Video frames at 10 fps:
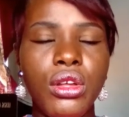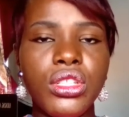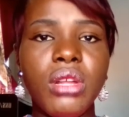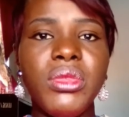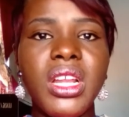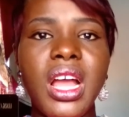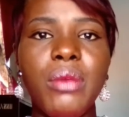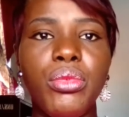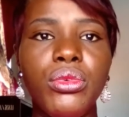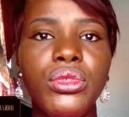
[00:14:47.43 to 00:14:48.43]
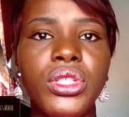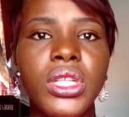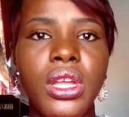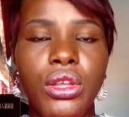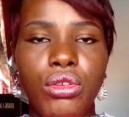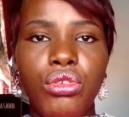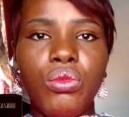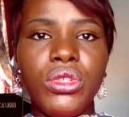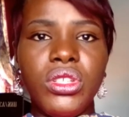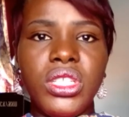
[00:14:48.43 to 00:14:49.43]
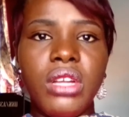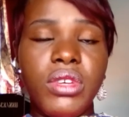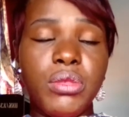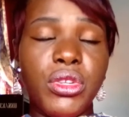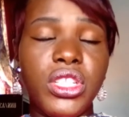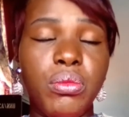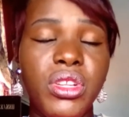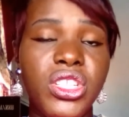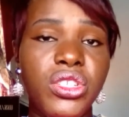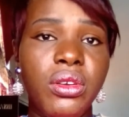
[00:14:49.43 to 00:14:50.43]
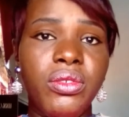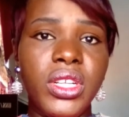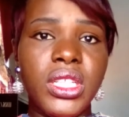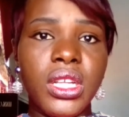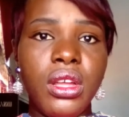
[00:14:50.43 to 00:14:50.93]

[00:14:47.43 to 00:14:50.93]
Something happens, you don't want to take responsibility of it.